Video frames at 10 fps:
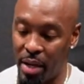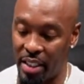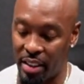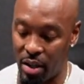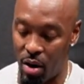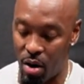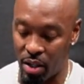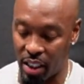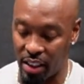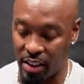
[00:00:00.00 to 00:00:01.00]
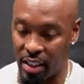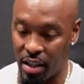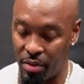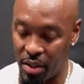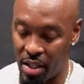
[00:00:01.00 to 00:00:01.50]
basically all the good
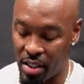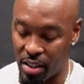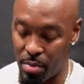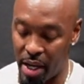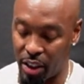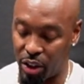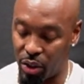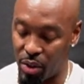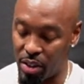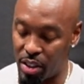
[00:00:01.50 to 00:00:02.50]
stuff to make sure.